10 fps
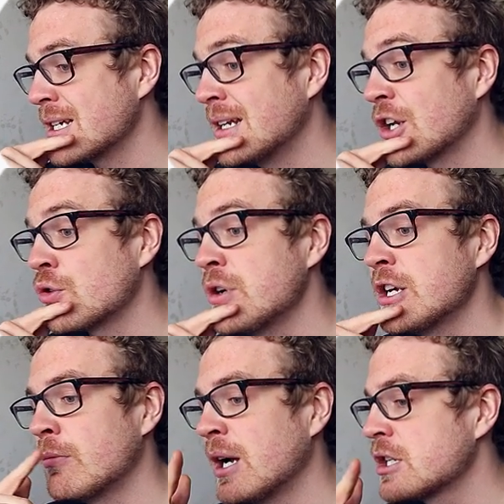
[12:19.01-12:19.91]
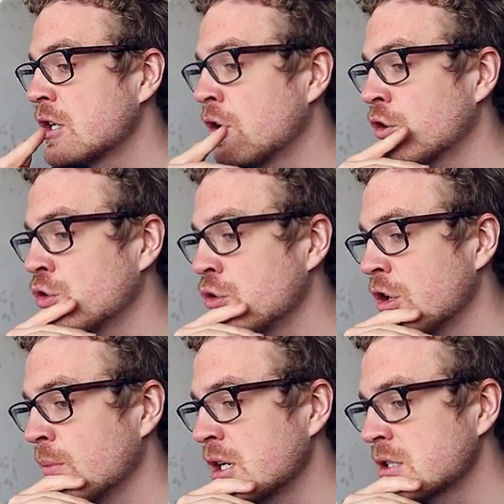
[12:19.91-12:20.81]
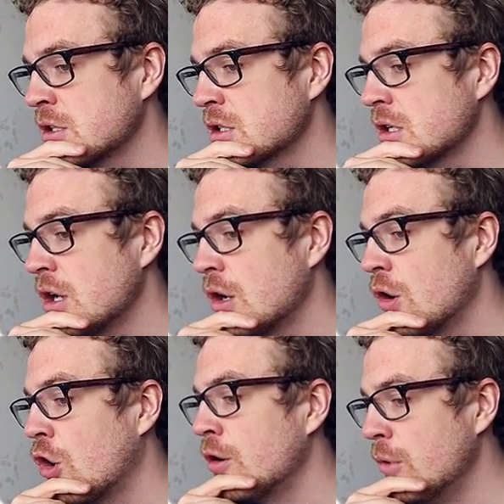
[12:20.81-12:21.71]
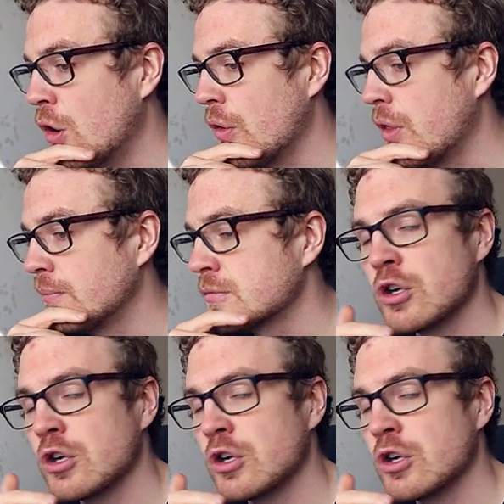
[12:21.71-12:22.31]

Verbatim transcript: in a three-year bachelor or two-year master's or both.